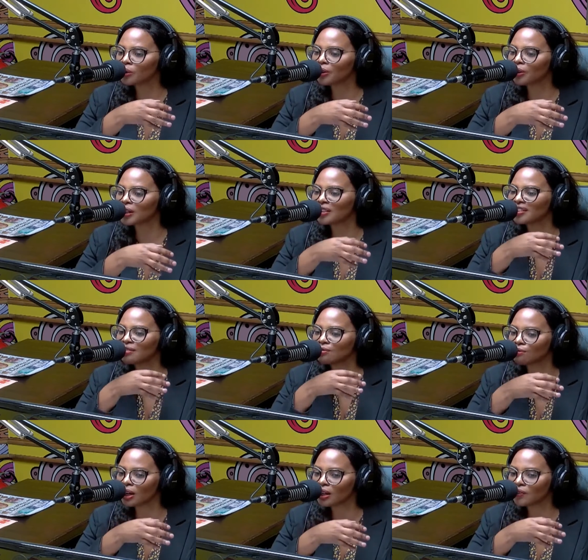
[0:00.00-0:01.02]
talking about
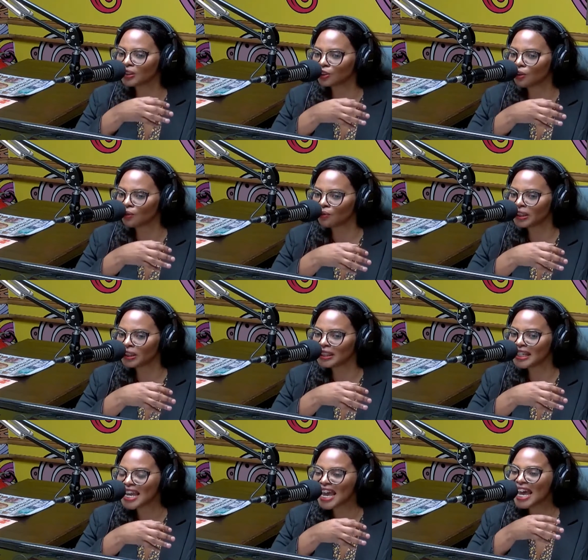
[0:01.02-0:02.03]
the relevance of
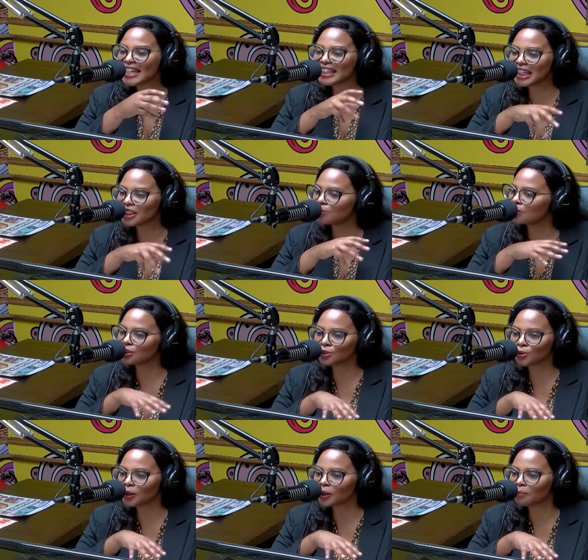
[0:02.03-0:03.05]
it. And yes,
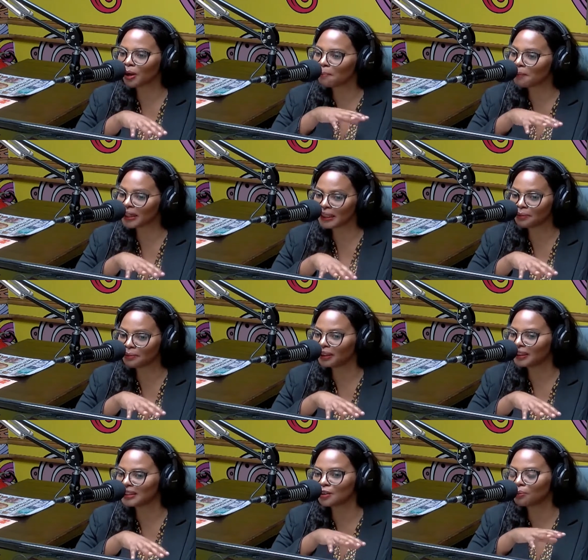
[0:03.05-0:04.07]
we're still talking about money
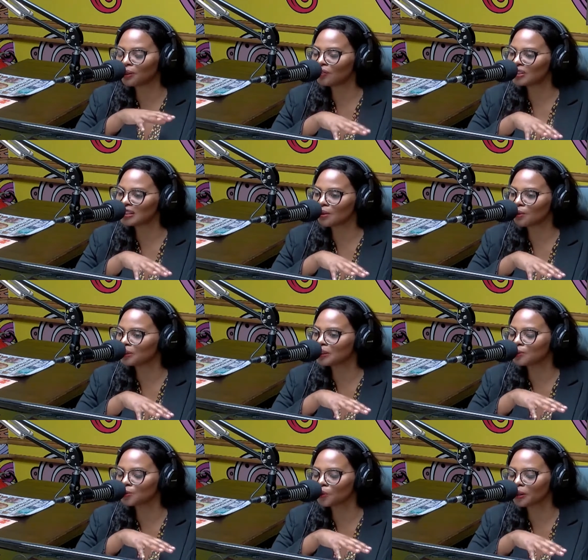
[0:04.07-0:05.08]
because in the previous hour, we were
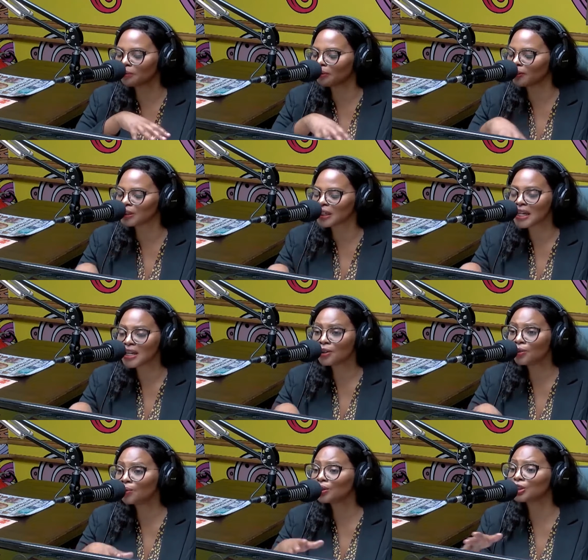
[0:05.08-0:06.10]
still talking about,
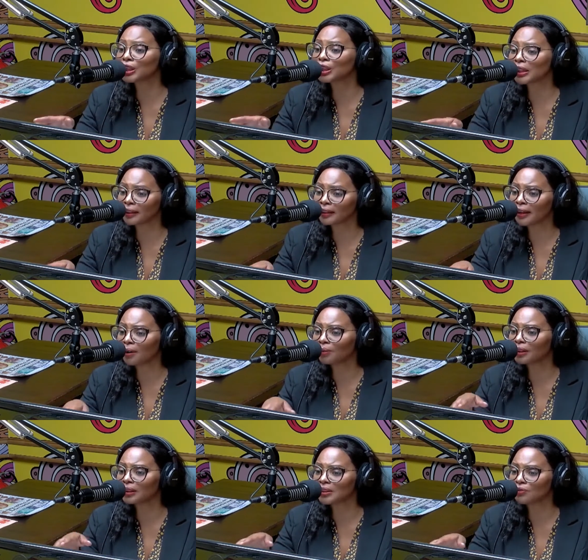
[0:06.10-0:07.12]
the shilling and
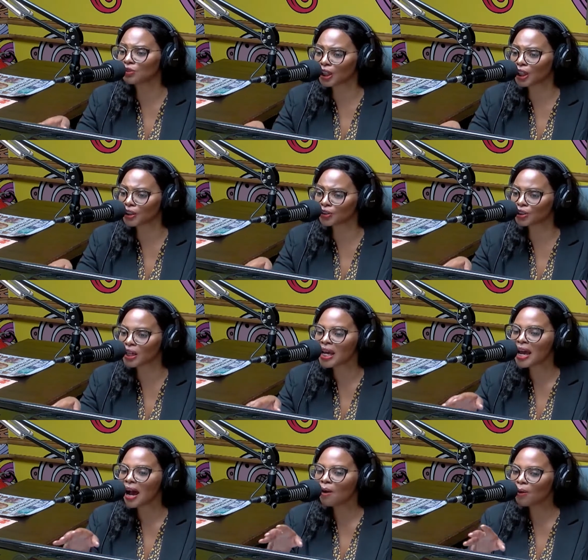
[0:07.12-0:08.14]
how things have changed.
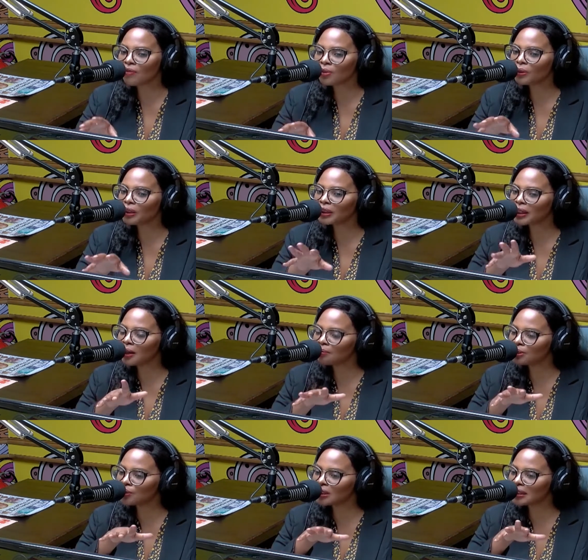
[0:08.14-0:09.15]
However, when it
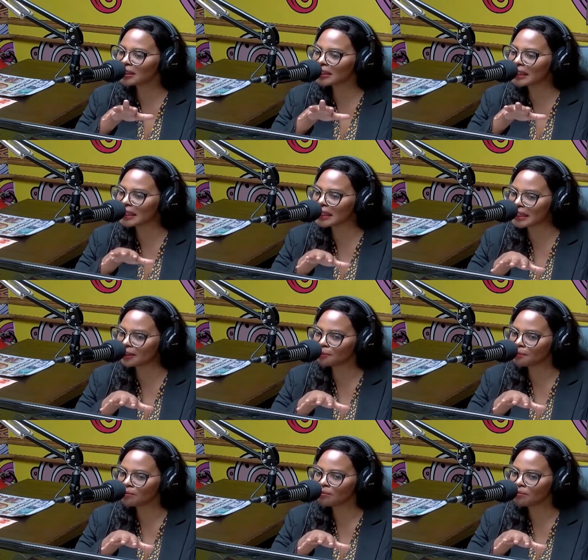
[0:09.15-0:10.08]
comes to this thing,